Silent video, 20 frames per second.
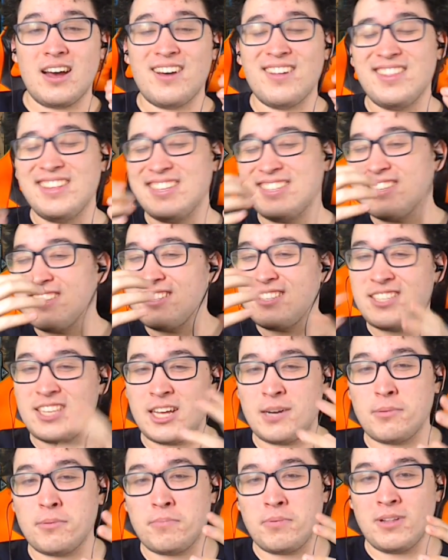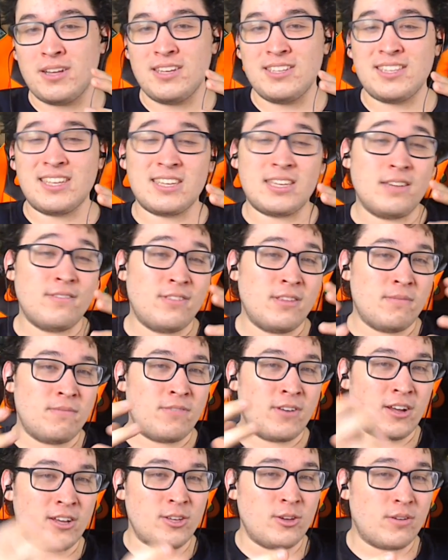these setup plays that give them
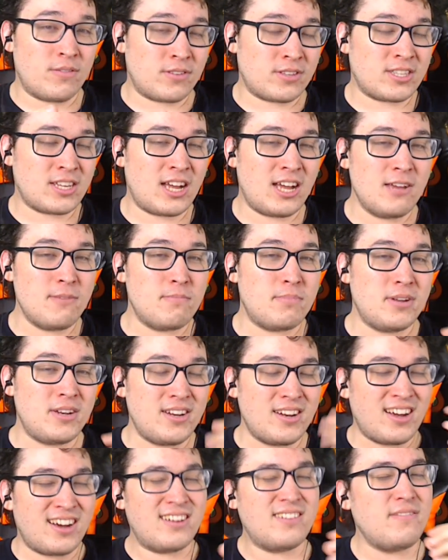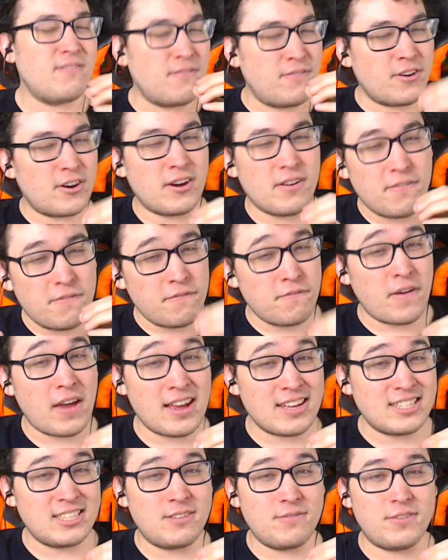value over time but not very
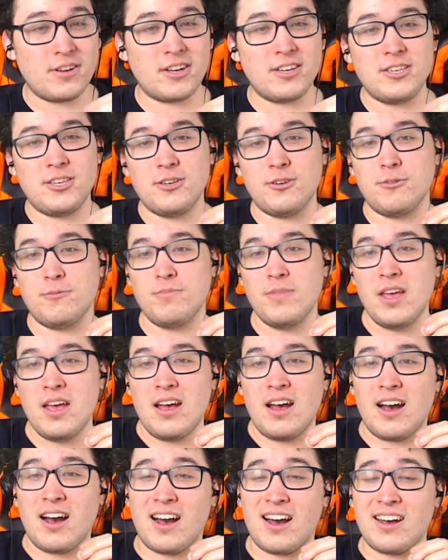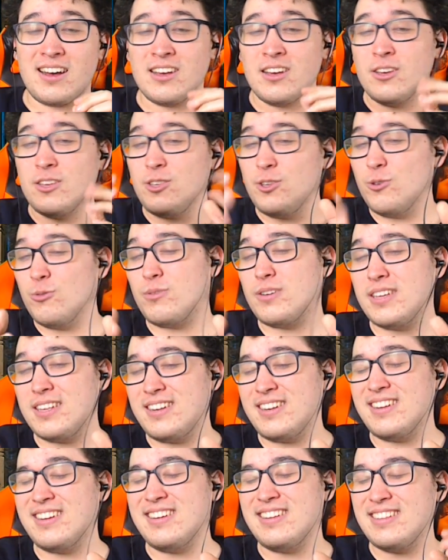fast value, you can